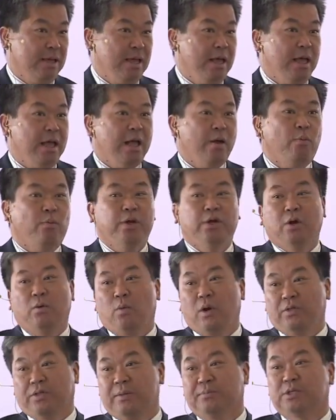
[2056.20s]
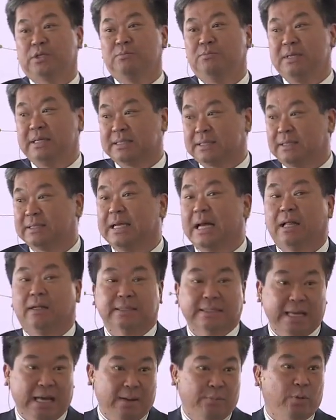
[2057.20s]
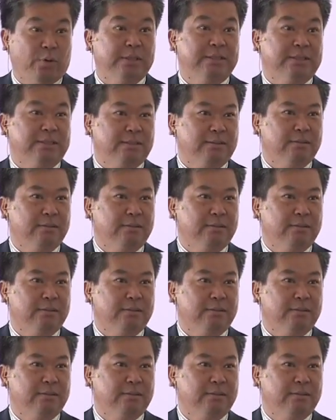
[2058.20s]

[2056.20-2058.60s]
and we don't want them to miss the Dallas Cowboys.